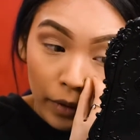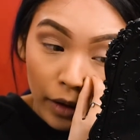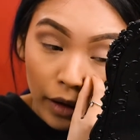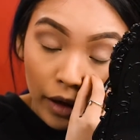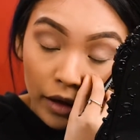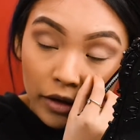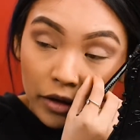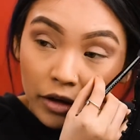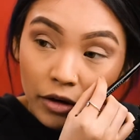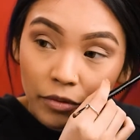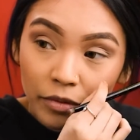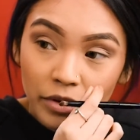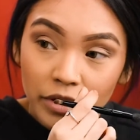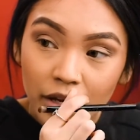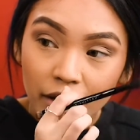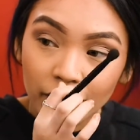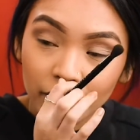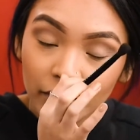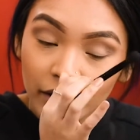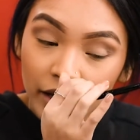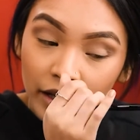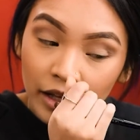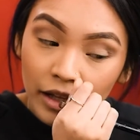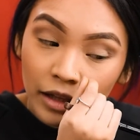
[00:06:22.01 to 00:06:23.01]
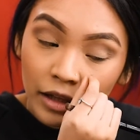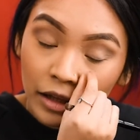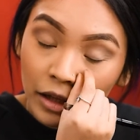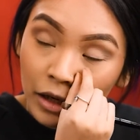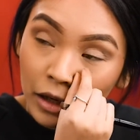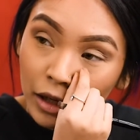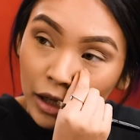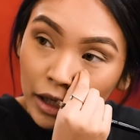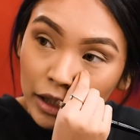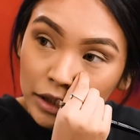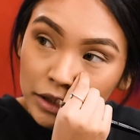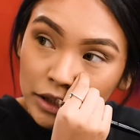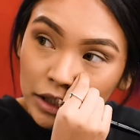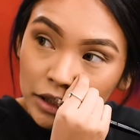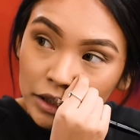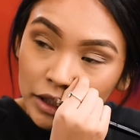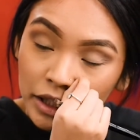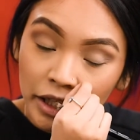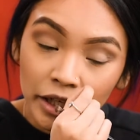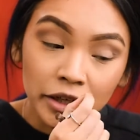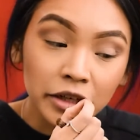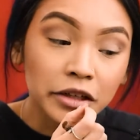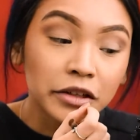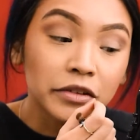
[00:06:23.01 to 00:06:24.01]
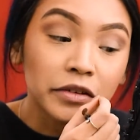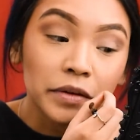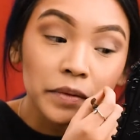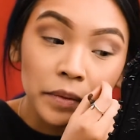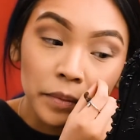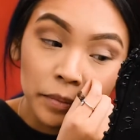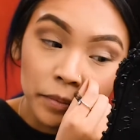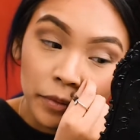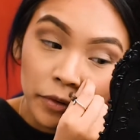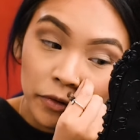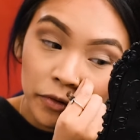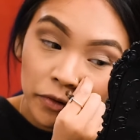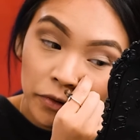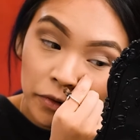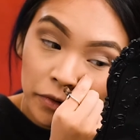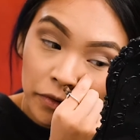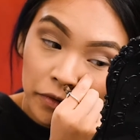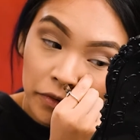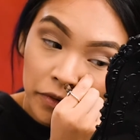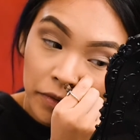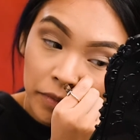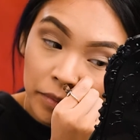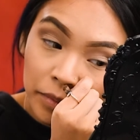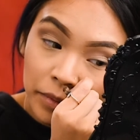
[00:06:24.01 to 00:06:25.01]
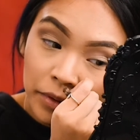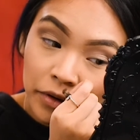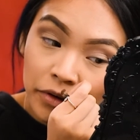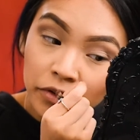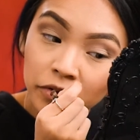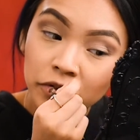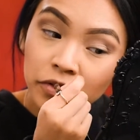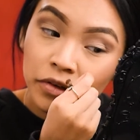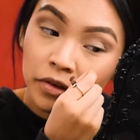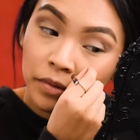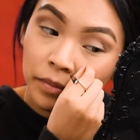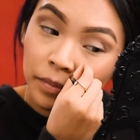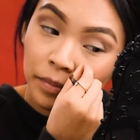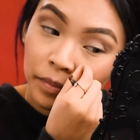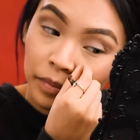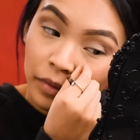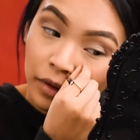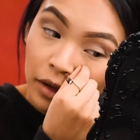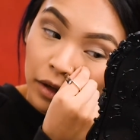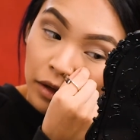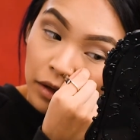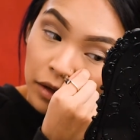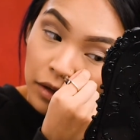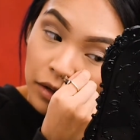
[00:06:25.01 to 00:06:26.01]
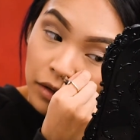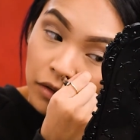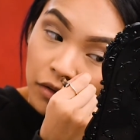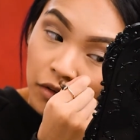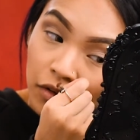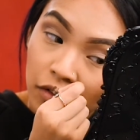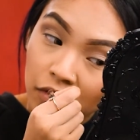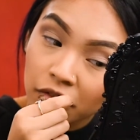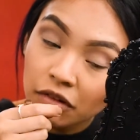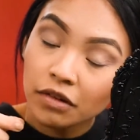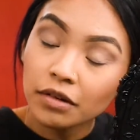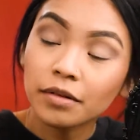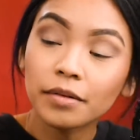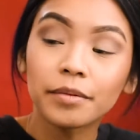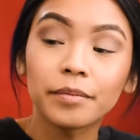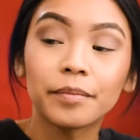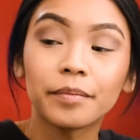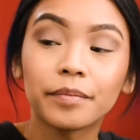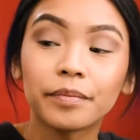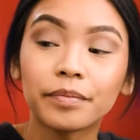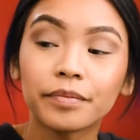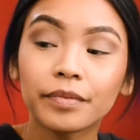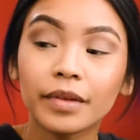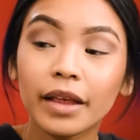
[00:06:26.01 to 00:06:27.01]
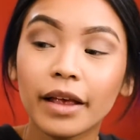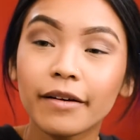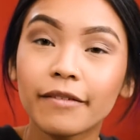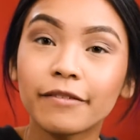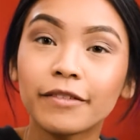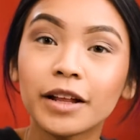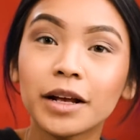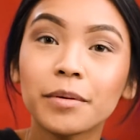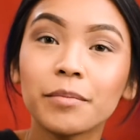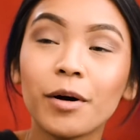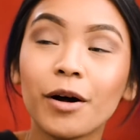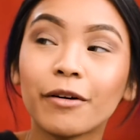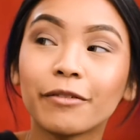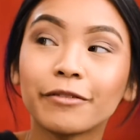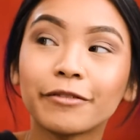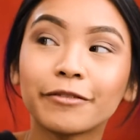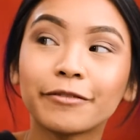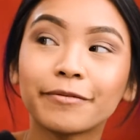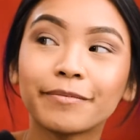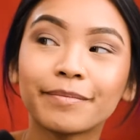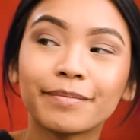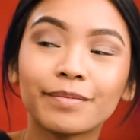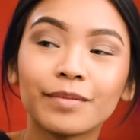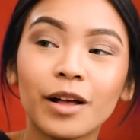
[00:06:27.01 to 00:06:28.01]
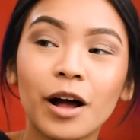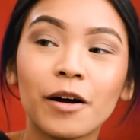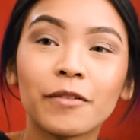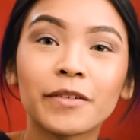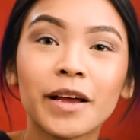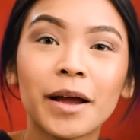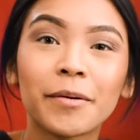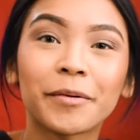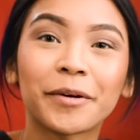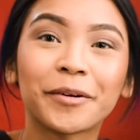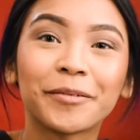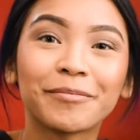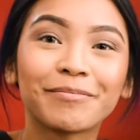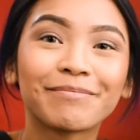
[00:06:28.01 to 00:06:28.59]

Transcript: And you don't have like little excess hairs on the bristles of the brush, just flick them off camera.